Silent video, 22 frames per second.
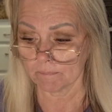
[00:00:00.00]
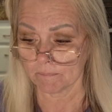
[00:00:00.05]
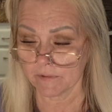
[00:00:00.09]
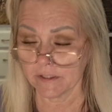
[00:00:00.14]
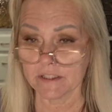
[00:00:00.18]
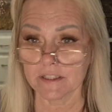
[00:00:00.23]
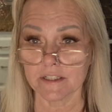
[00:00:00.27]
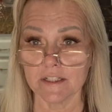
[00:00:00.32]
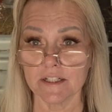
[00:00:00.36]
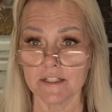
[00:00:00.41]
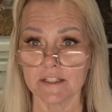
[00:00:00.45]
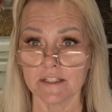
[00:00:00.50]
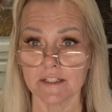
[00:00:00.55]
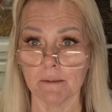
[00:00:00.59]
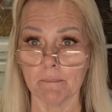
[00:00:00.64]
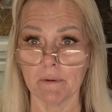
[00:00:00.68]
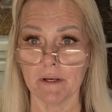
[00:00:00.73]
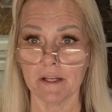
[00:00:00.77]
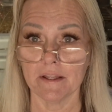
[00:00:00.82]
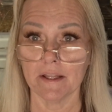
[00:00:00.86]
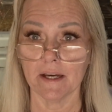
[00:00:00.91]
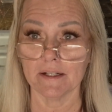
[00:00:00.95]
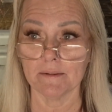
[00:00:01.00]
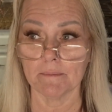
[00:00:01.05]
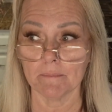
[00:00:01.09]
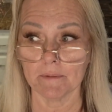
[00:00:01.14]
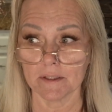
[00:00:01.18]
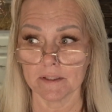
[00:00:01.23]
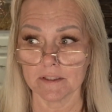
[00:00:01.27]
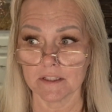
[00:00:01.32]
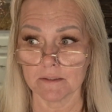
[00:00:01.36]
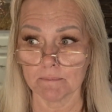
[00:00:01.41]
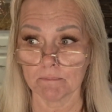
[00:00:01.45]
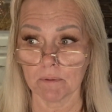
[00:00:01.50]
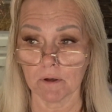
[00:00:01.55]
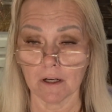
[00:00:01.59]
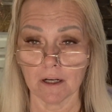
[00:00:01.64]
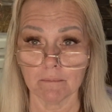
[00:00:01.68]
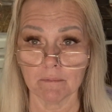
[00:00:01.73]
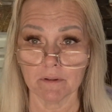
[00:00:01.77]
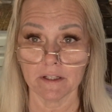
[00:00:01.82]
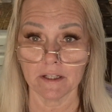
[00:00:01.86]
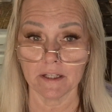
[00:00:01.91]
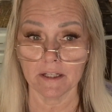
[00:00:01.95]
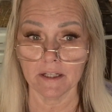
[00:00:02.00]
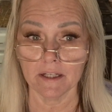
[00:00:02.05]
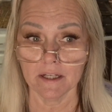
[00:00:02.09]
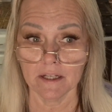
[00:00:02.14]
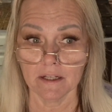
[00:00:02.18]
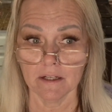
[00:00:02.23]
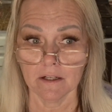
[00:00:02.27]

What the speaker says: listen to somebody that is probably